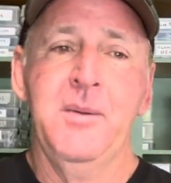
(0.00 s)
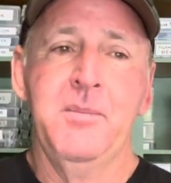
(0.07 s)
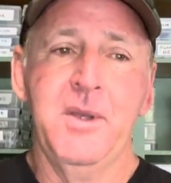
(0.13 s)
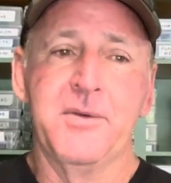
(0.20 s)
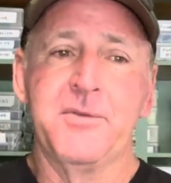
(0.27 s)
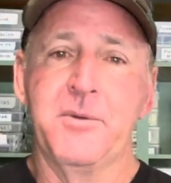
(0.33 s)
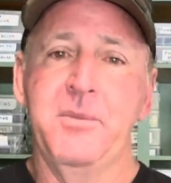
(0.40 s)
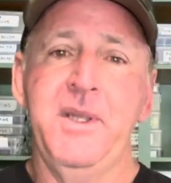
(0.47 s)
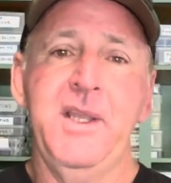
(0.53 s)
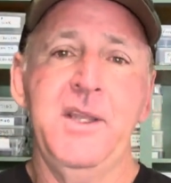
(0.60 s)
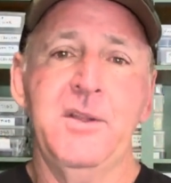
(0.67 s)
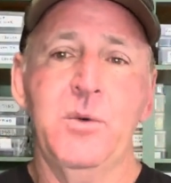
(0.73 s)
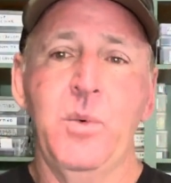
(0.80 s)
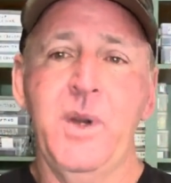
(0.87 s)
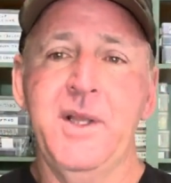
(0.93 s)
But for
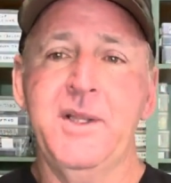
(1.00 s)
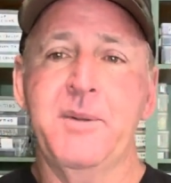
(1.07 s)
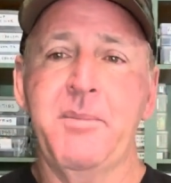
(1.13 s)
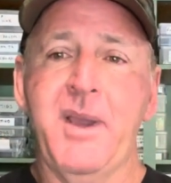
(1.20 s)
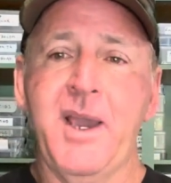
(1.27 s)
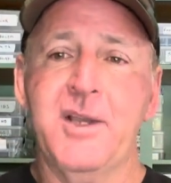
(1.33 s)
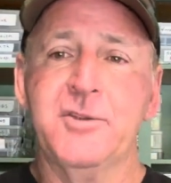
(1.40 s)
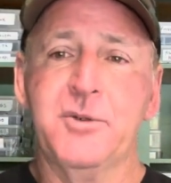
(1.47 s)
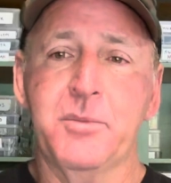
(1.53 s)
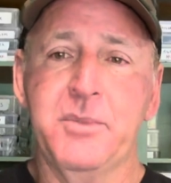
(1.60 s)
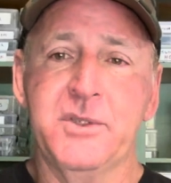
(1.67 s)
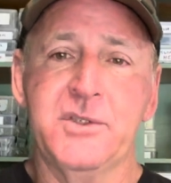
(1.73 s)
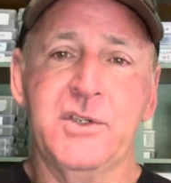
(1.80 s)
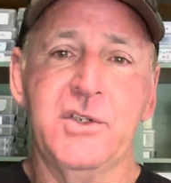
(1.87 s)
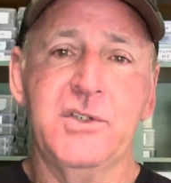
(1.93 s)
me, the way the bass are
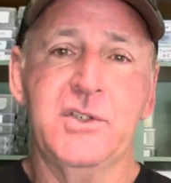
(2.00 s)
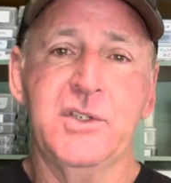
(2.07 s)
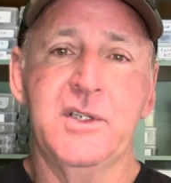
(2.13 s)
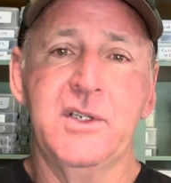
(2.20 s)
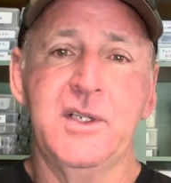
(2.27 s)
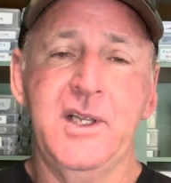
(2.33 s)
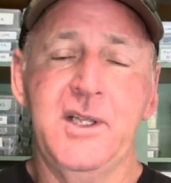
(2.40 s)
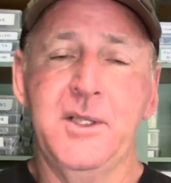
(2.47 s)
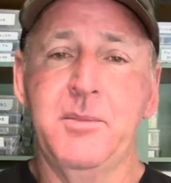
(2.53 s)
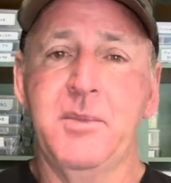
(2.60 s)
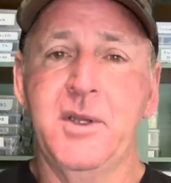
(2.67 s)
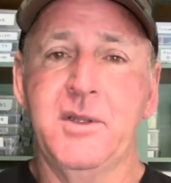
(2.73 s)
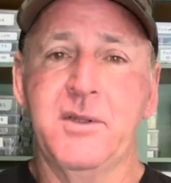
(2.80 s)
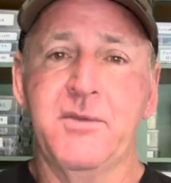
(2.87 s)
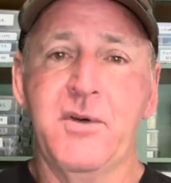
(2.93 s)
positioned in the
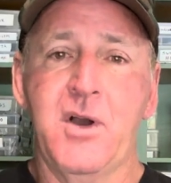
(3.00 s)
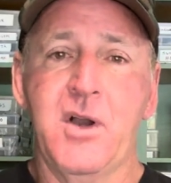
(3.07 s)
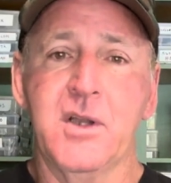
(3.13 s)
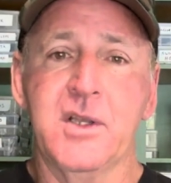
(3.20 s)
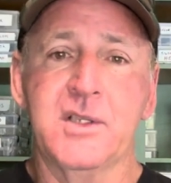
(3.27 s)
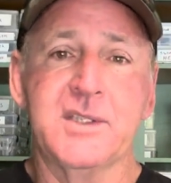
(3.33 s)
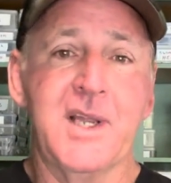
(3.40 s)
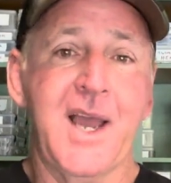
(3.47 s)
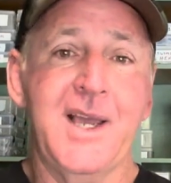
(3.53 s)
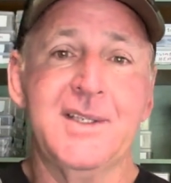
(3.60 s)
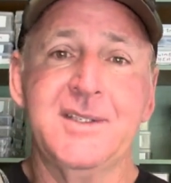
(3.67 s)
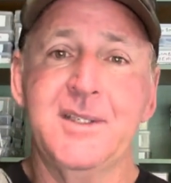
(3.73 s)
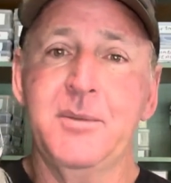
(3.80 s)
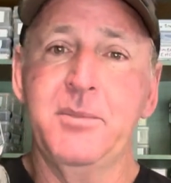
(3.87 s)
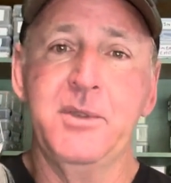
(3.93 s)
month of August, I
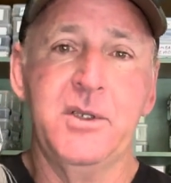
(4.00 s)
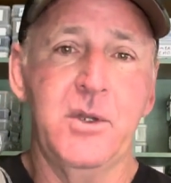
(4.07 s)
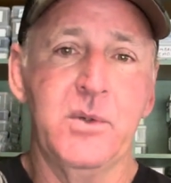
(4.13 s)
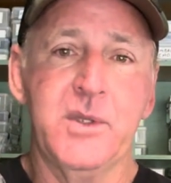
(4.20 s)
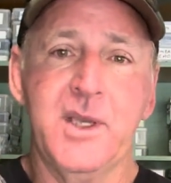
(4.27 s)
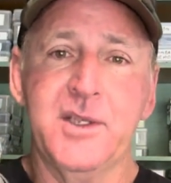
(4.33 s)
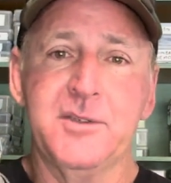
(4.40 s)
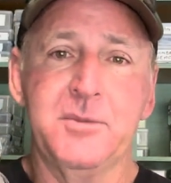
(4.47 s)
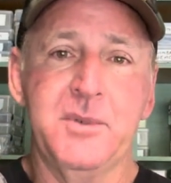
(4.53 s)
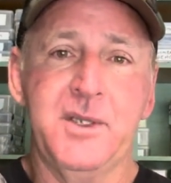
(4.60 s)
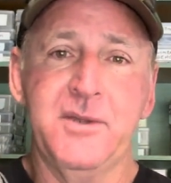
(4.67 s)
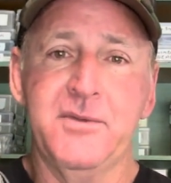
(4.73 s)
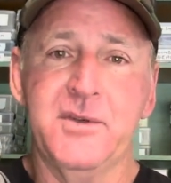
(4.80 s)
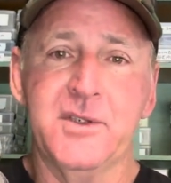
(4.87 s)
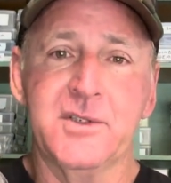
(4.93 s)
simply don't catch
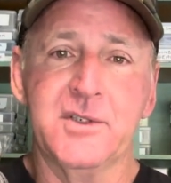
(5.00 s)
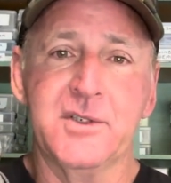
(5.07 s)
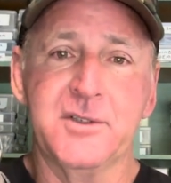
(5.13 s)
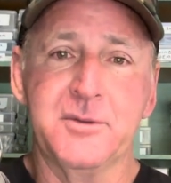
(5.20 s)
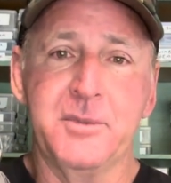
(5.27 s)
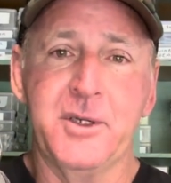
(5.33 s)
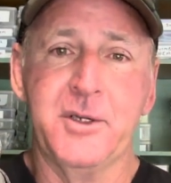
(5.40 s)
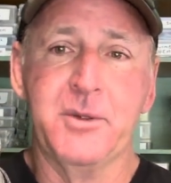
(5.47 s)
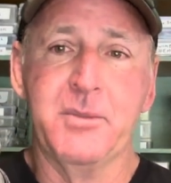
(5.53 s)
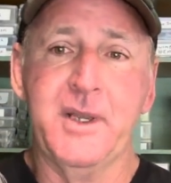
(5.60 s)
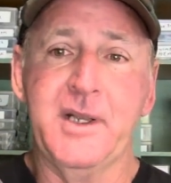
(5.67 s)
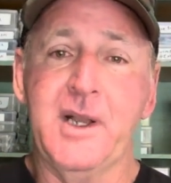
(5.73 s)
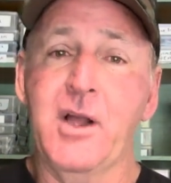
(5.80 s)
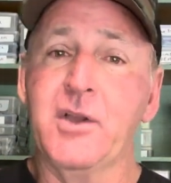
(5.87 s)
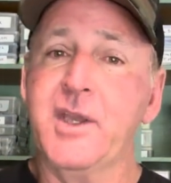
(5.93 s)
many fish on a spinner
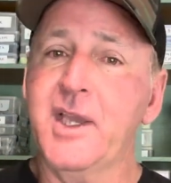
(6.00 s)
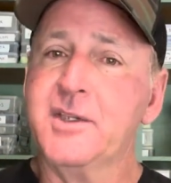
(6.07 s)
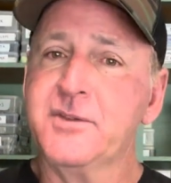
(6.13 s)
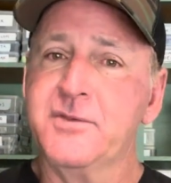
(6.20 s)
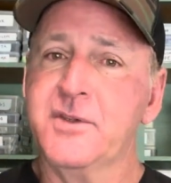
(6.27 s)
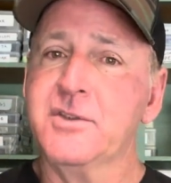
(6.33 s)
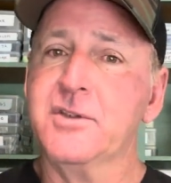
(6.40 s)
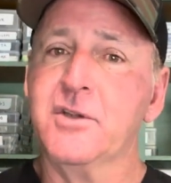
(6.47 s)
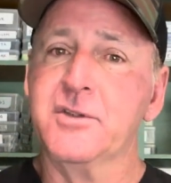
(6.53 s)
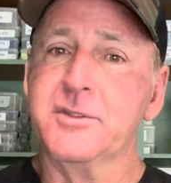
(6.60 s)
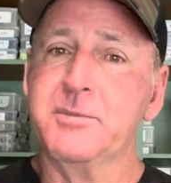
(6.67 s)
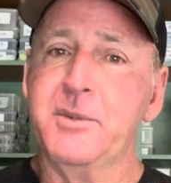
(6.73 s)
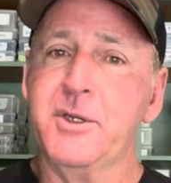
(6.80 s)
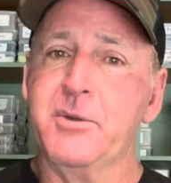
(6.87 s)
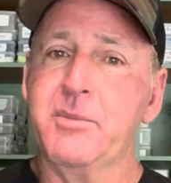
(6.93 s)
bait. I'll catch fish on a
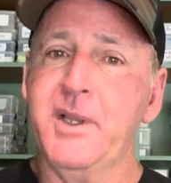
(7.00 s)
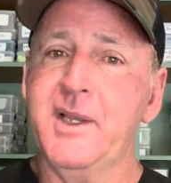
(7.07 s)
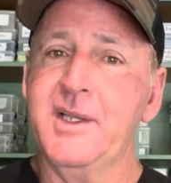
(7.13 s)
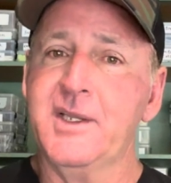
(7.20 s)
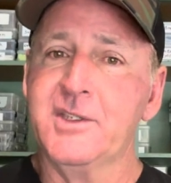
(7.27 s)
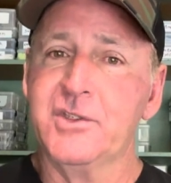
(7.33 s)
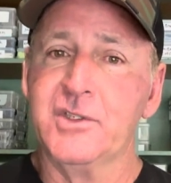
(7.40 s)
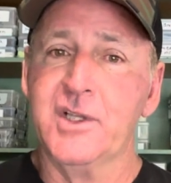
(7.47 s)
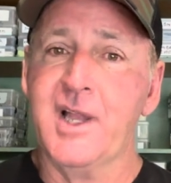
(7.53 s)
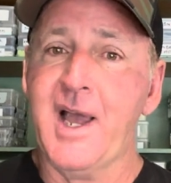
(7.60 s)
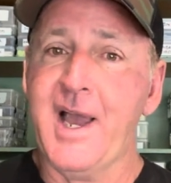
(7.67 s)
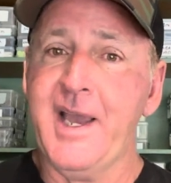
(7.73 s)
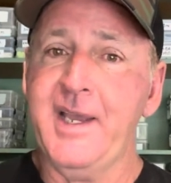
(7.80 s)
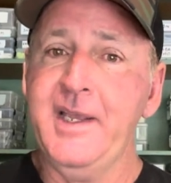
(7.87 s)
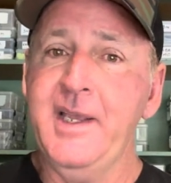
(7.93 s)
spinner bait in
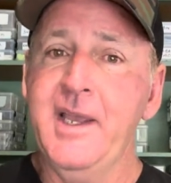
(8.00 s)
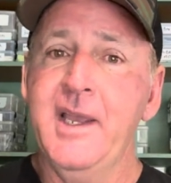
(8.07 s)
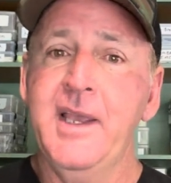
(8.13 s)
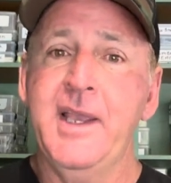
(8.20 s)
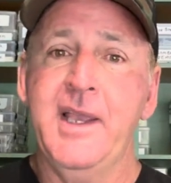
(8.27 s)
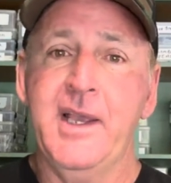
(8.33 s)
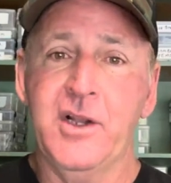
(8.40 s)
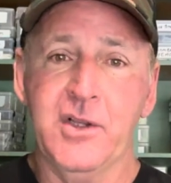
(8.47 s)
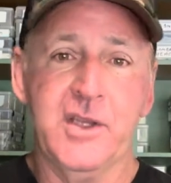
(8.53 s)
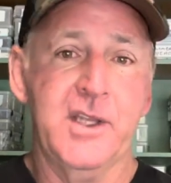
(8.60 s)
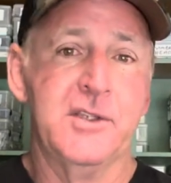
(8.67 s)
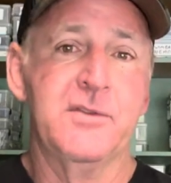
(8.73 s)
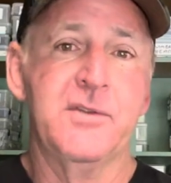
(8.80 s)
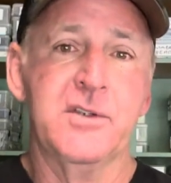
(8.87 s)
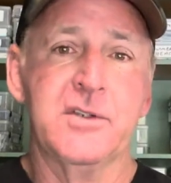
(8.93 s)
July, and I'll
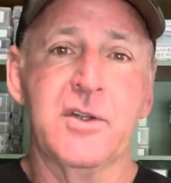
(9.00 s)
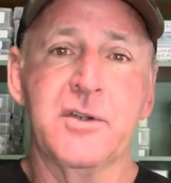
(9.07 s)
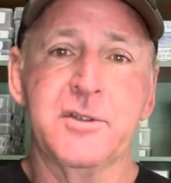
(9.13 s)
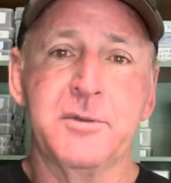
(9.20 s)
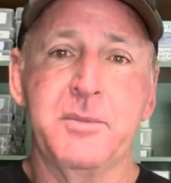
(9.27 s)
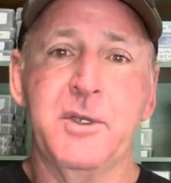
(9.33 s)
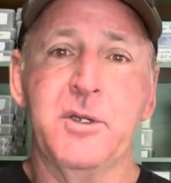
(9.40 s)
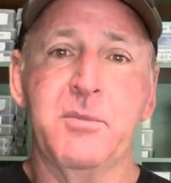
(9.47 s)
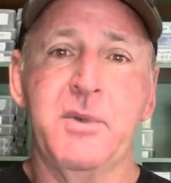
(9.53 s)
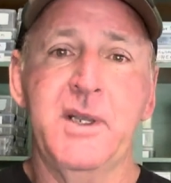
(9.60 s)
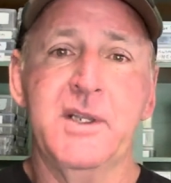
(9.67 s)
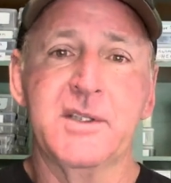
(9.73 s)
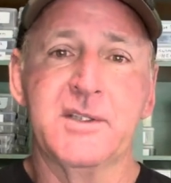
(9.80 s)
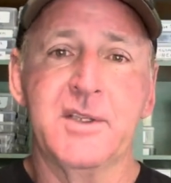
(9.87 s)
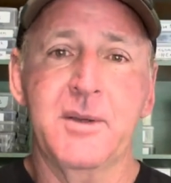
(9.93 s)
catch fish on a spinner
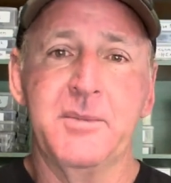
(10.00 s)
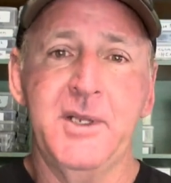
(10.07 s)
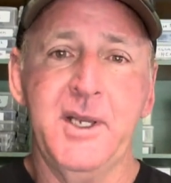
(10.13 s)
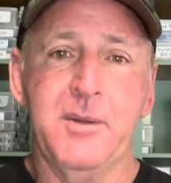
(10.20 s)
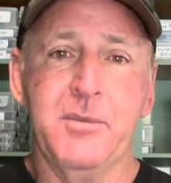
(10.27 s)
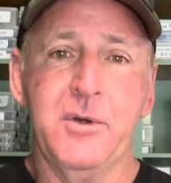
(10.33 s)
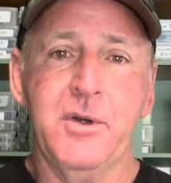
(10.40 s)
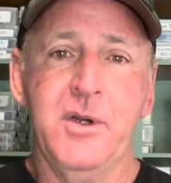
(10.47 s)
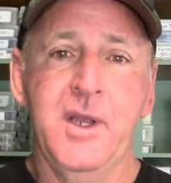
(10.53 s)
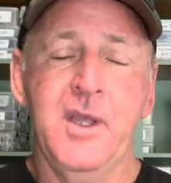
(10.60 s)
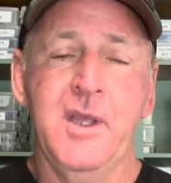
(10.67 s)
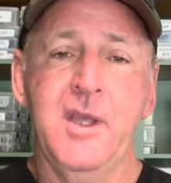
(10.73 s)
bait in September.